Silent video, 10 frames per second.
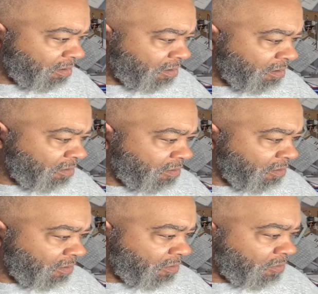
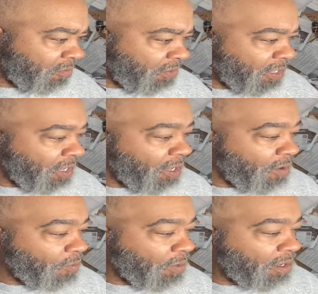uh uh
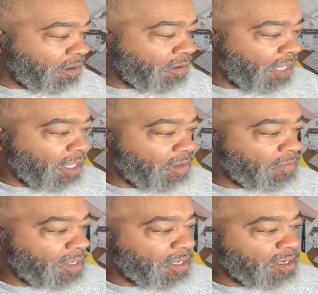Well,
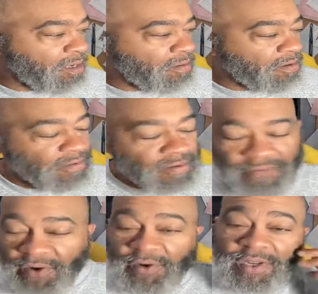amen. The, the, the,
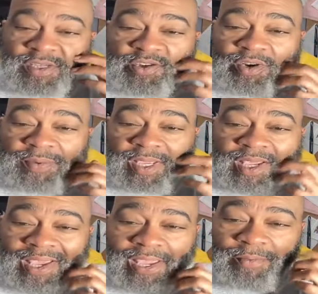phone is tripping.
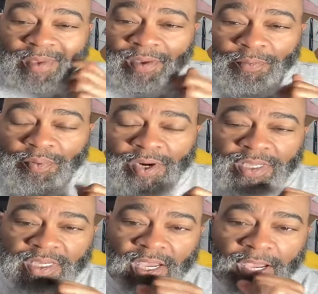Amen.
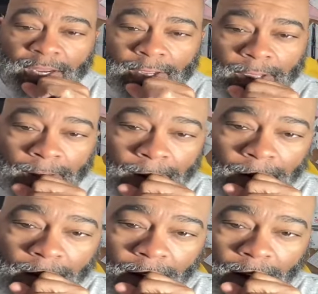Praise God.
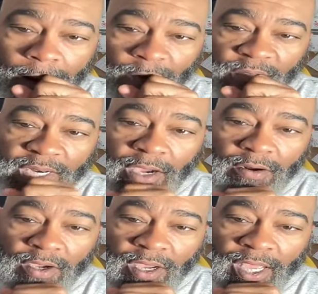Uh, we're not
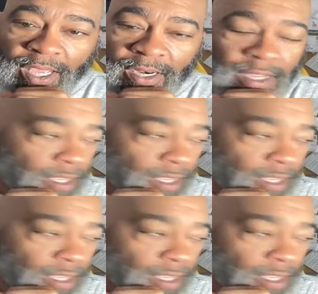going to let